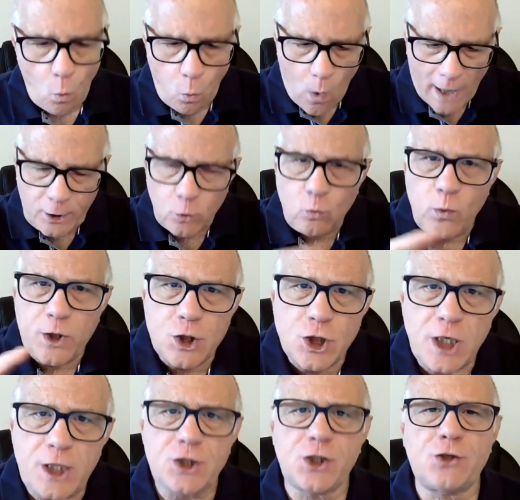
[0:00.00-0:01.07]
Why don't we
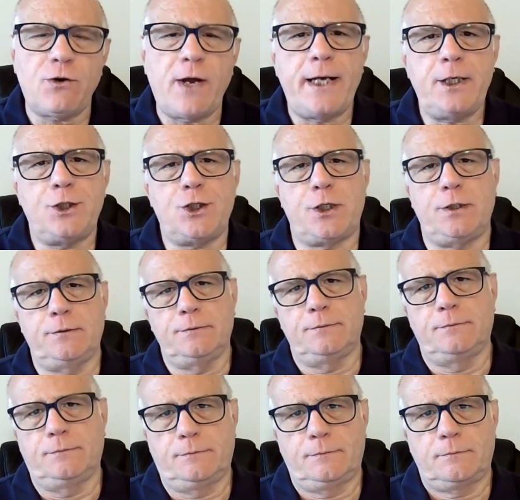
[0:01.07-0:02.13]
change strategy
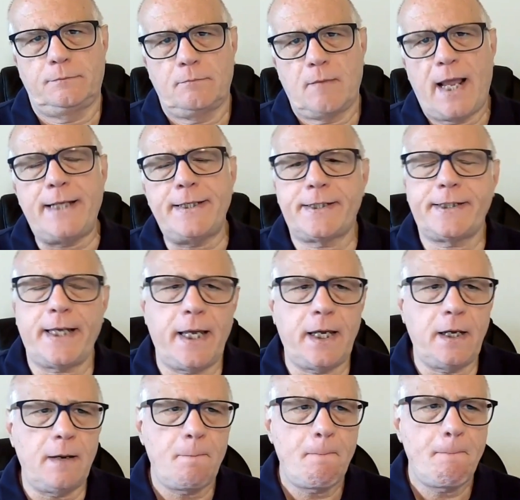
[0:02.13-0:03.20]
and
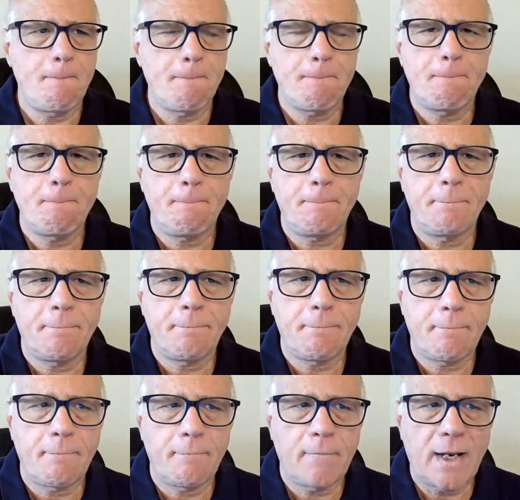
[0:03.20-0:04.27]
say,
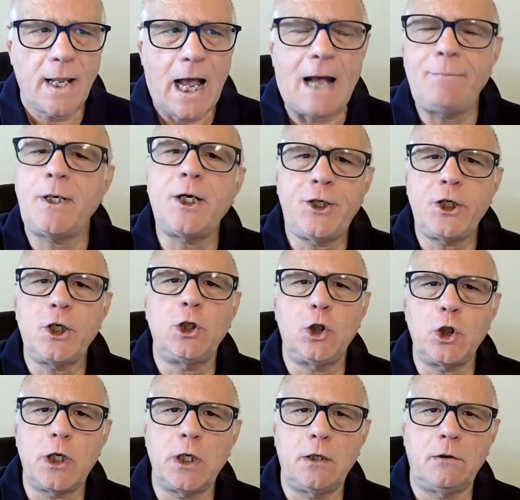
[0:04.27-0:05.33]
I'm not here
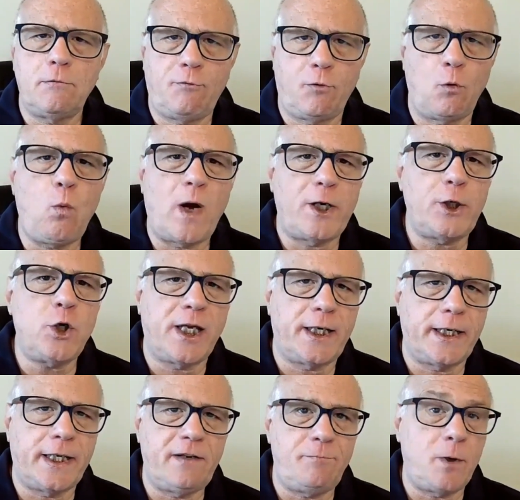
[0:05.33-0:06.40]
looking for what you
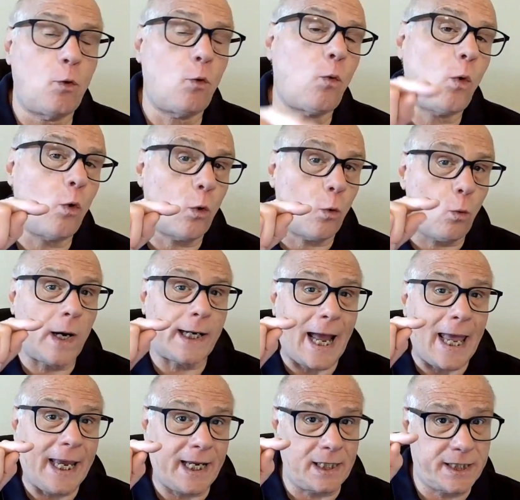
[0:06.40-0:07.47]
can give me or
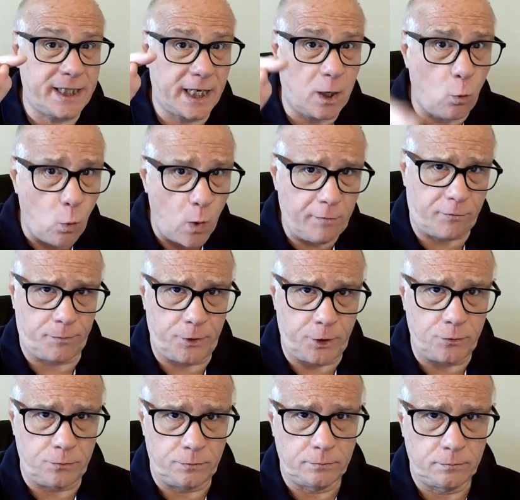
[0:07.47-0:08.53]
what I can take away from
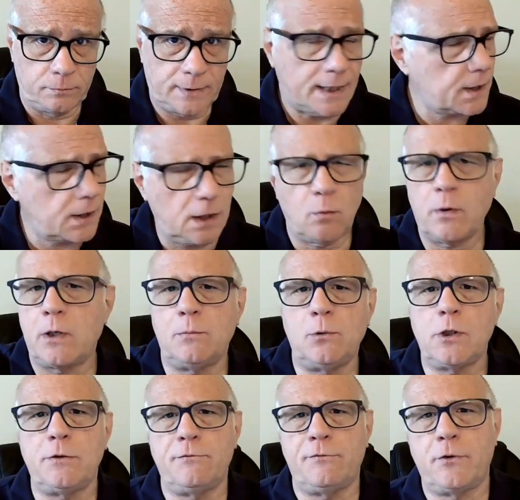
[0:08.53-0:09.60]
you. That's not what
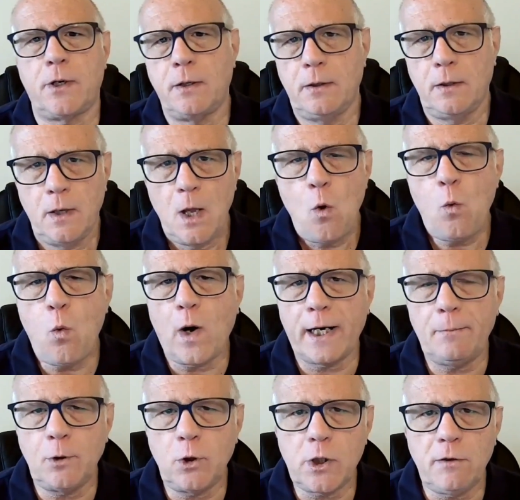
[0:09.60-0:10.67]
I'm looking for.
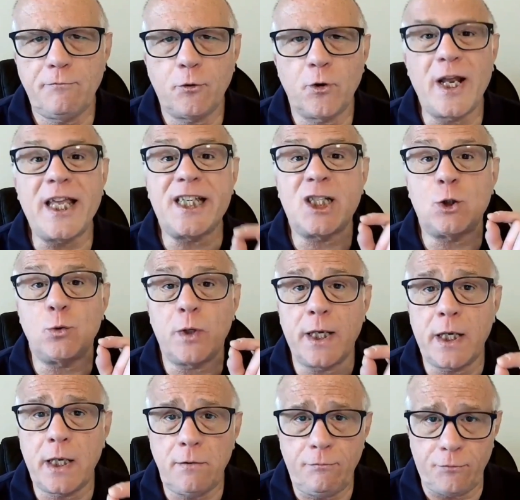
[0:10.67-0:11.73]
What I'm looking for is to
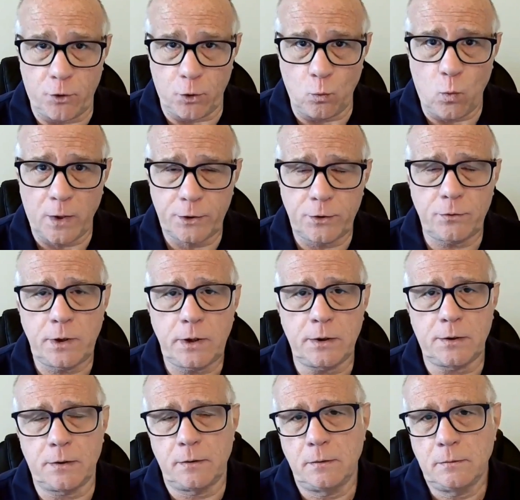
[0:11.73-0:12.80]
give you what you
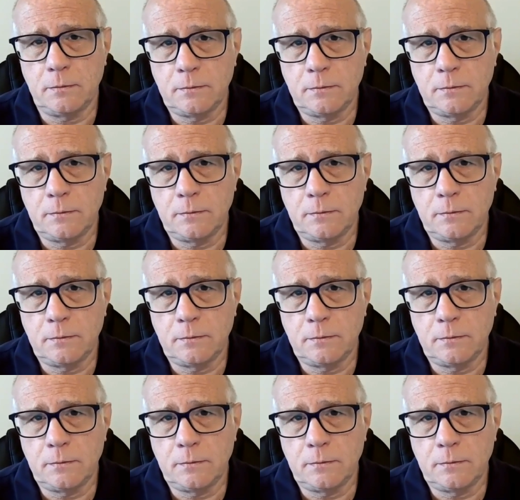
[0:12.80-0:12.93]
need.